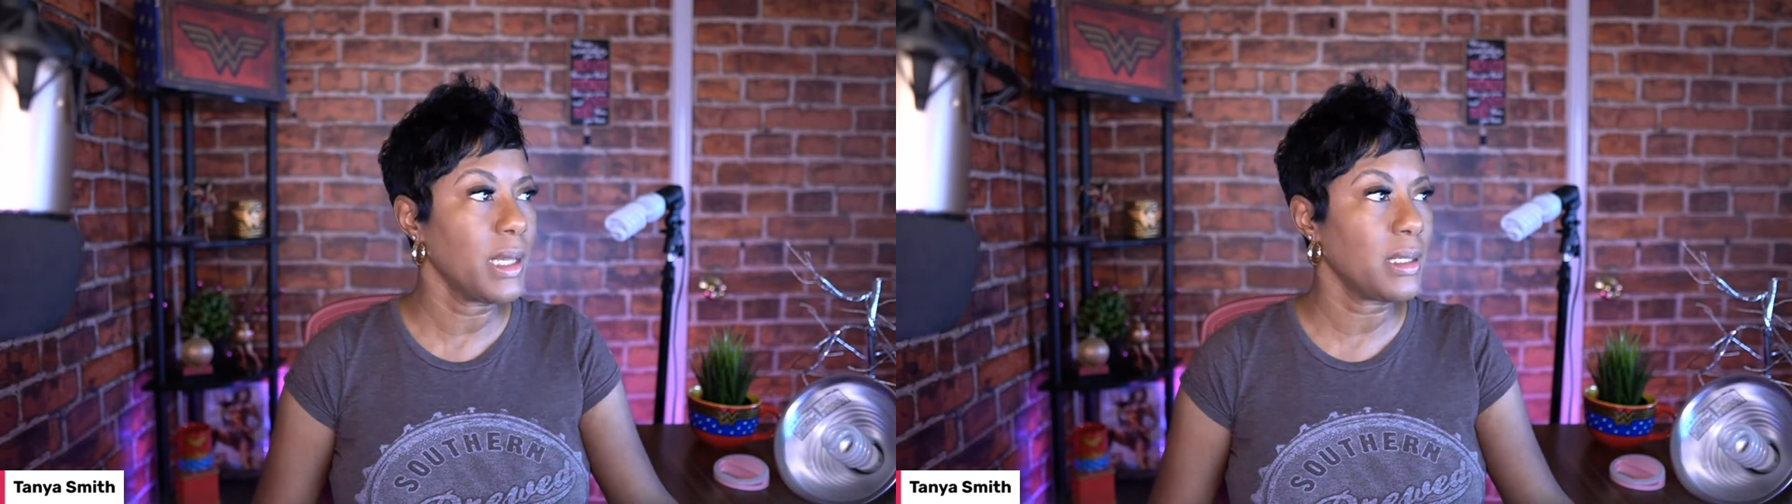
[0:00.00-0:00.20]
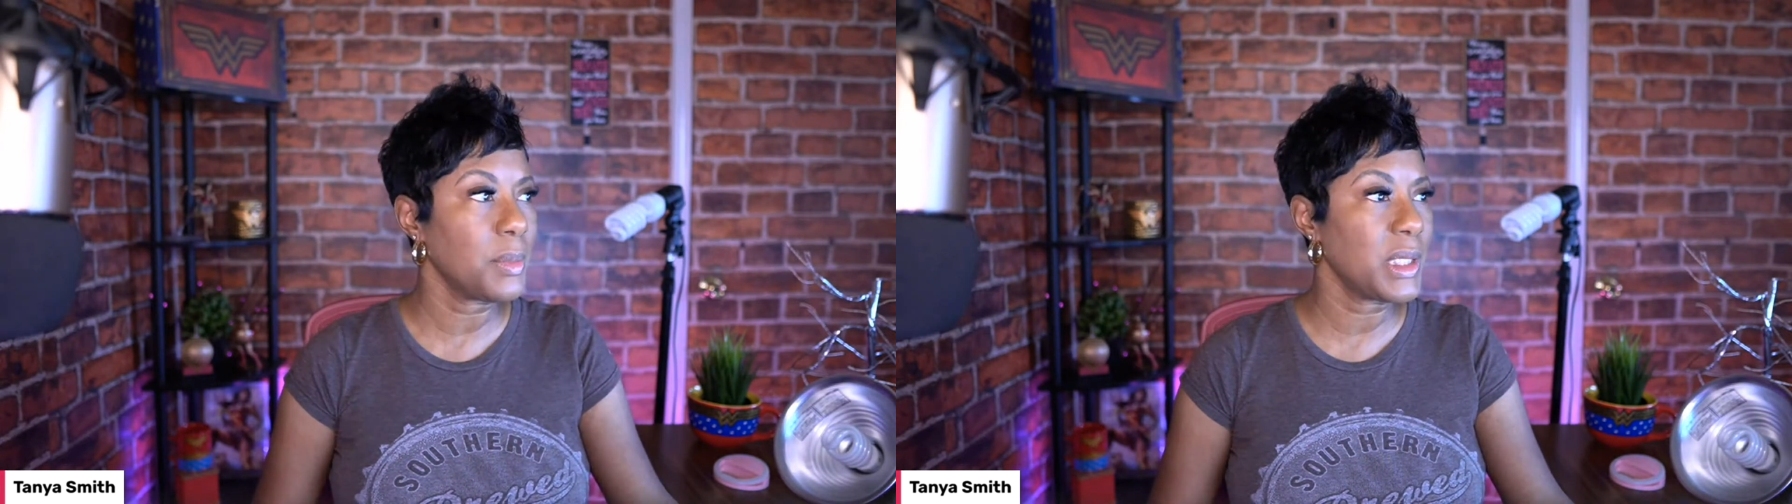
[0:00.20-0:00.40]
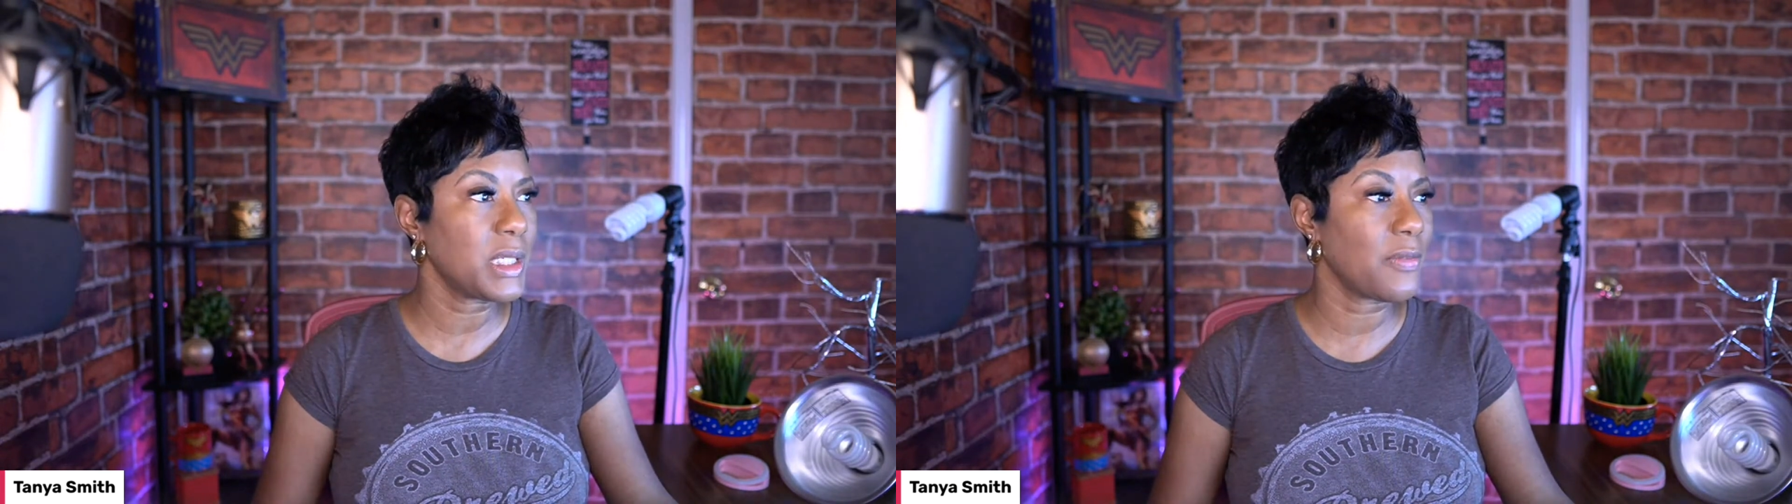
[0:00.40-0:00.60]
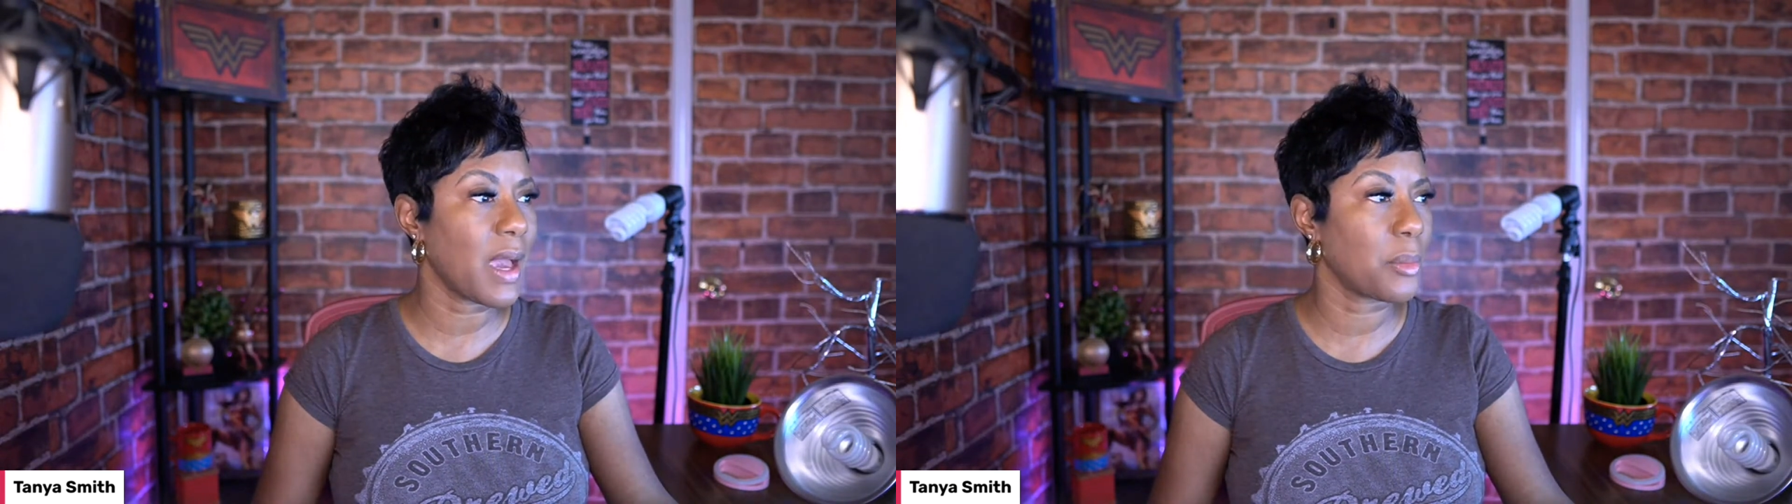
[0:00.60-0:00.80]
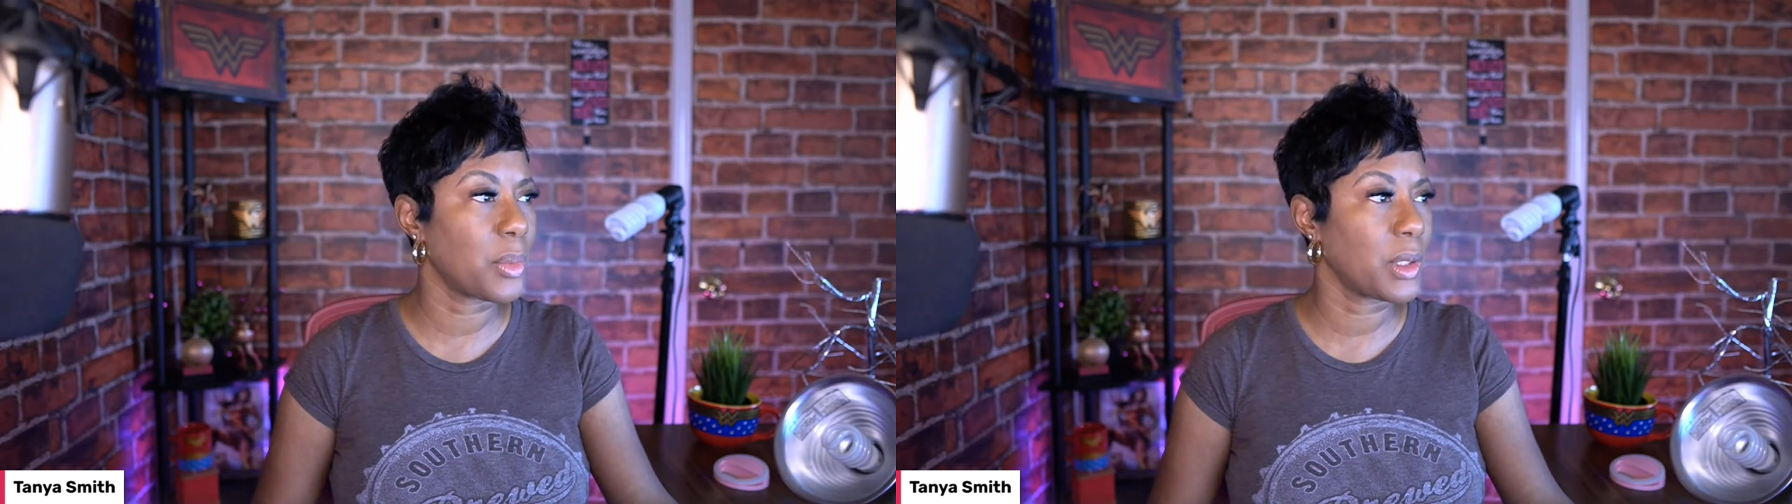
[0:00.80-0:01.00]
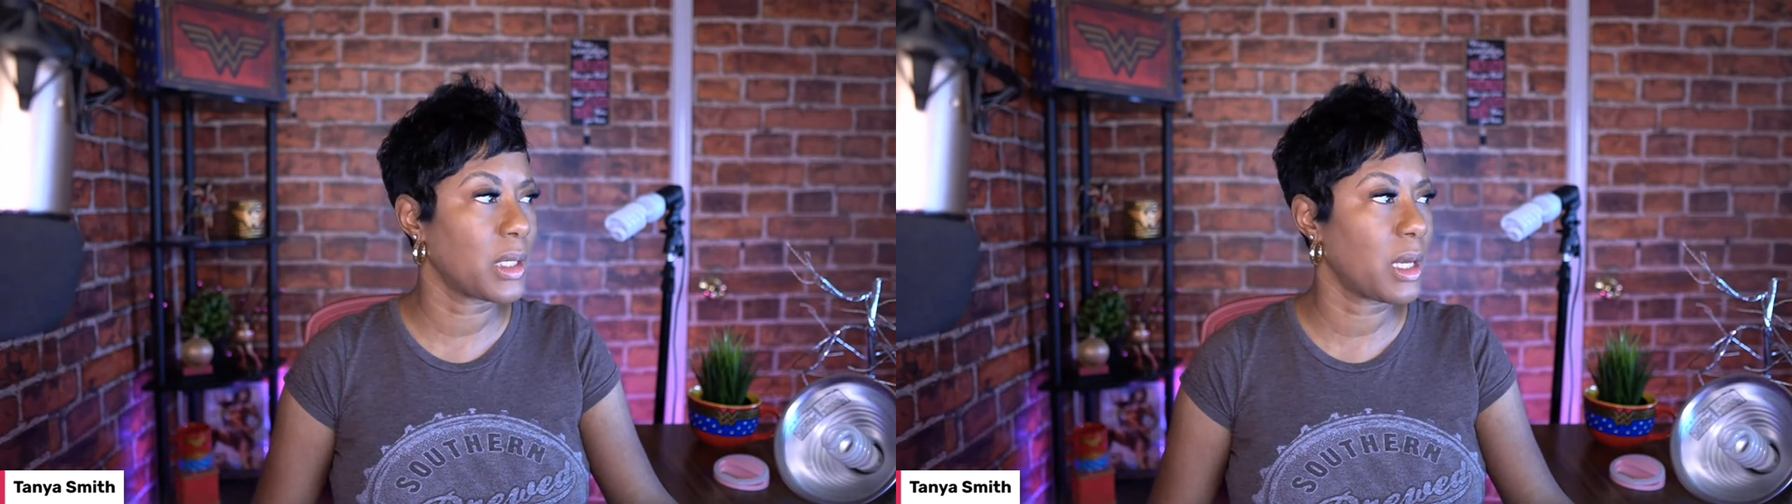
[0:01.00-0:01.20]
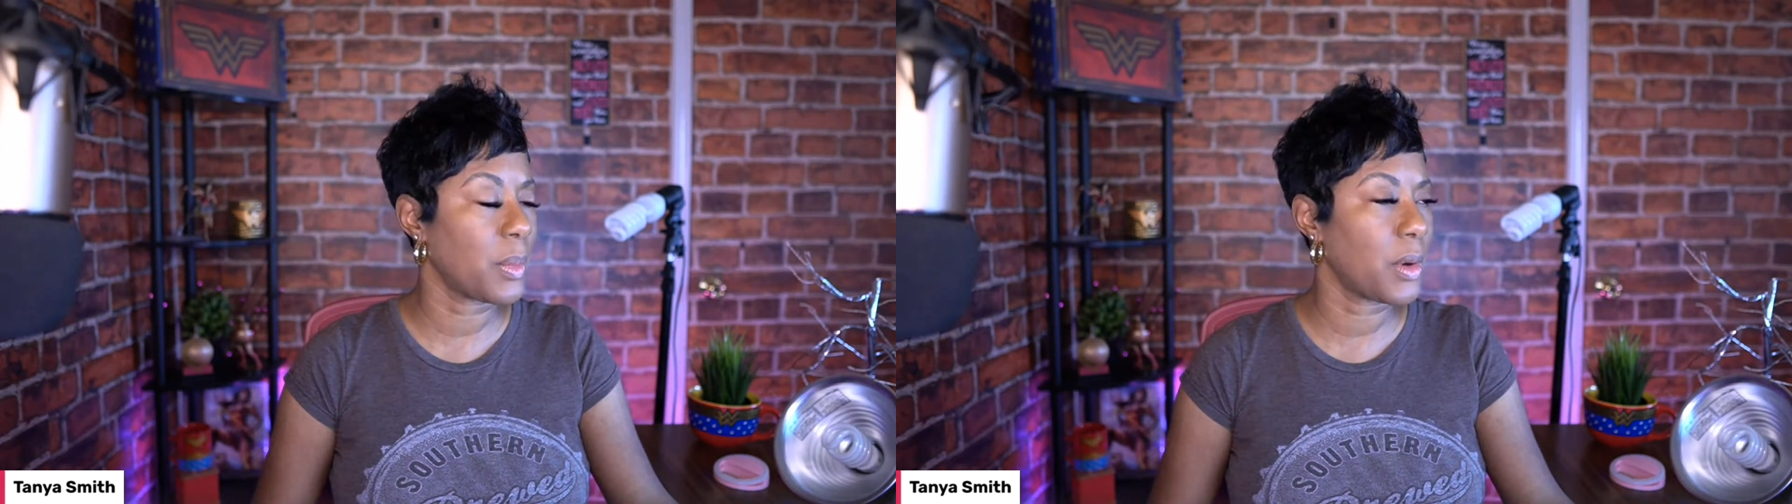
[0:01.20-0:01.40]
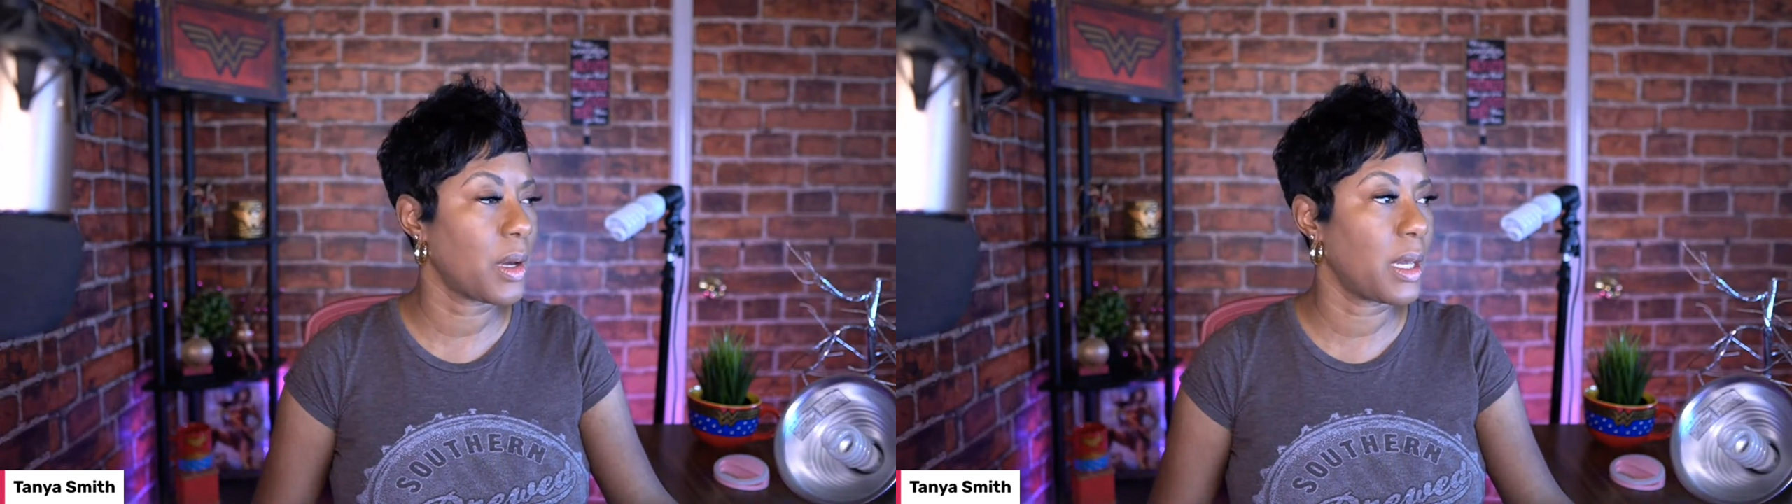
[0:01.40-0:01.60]
and let me see if I can pull it
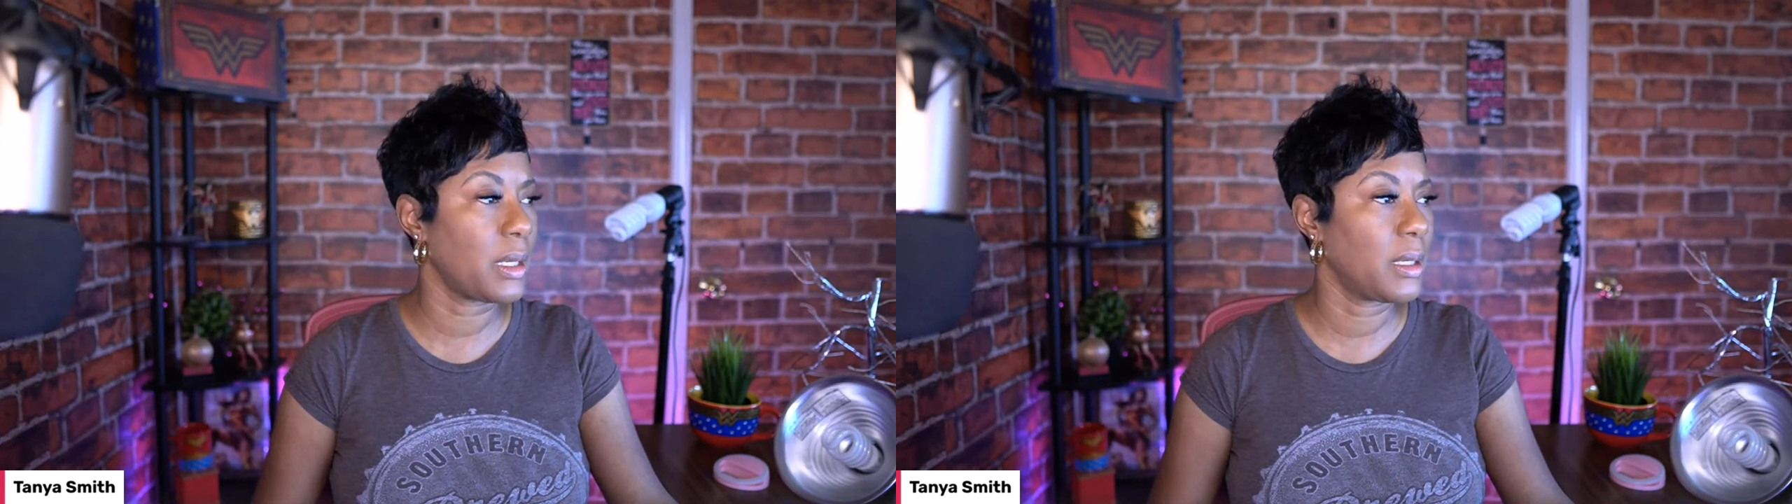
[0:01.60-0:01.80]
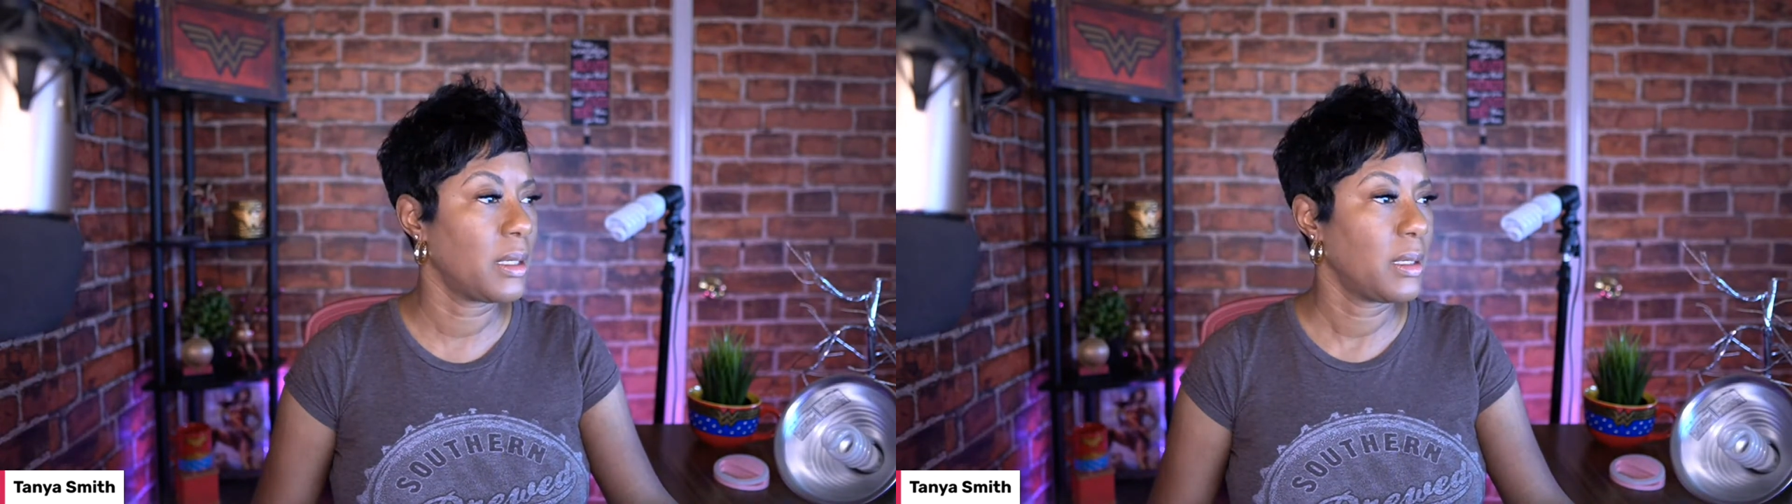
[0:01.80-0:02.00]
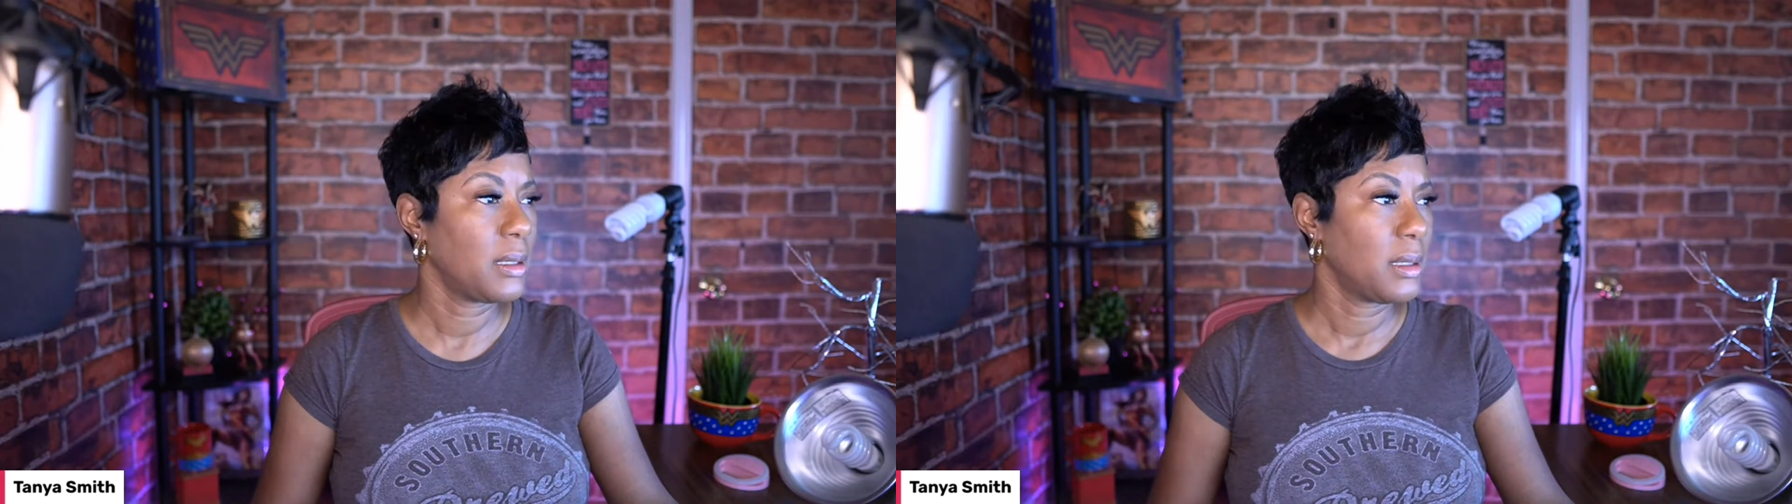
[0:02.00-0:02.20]
up on